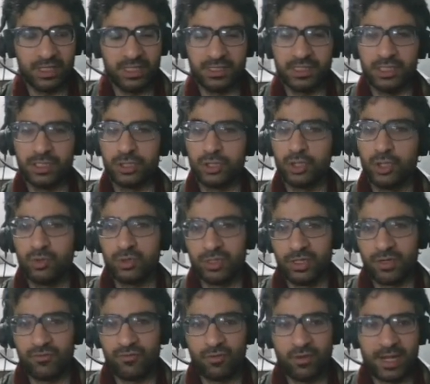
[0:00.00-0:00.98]
It is
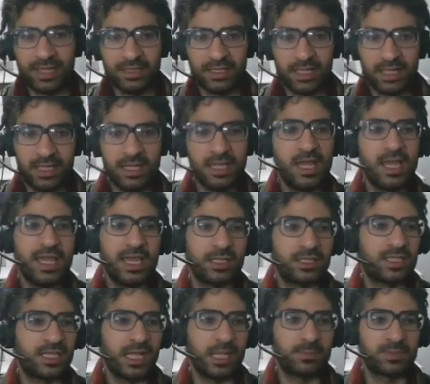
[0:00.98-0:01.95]
user friendly. It
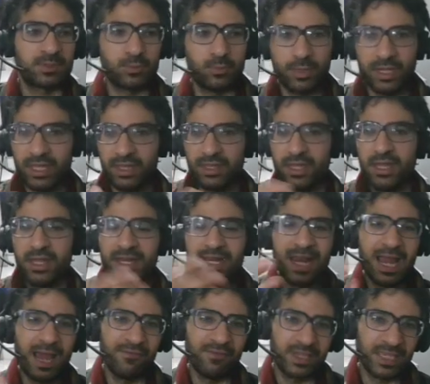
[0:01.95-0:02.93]
helps with
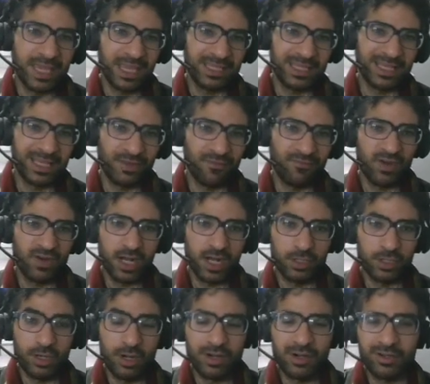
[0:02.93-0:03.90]
navigating a
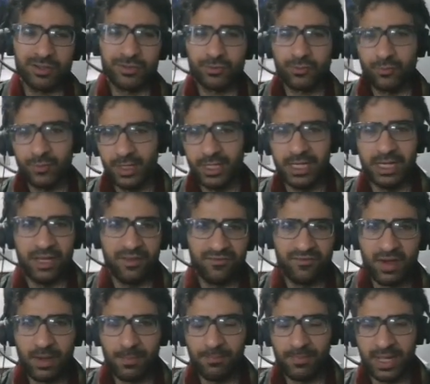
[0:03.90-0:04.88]
file you are not really
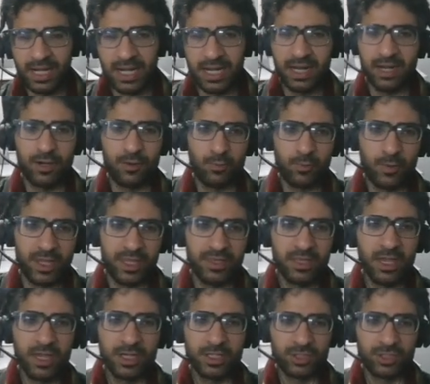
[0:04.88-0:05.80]
familiar with.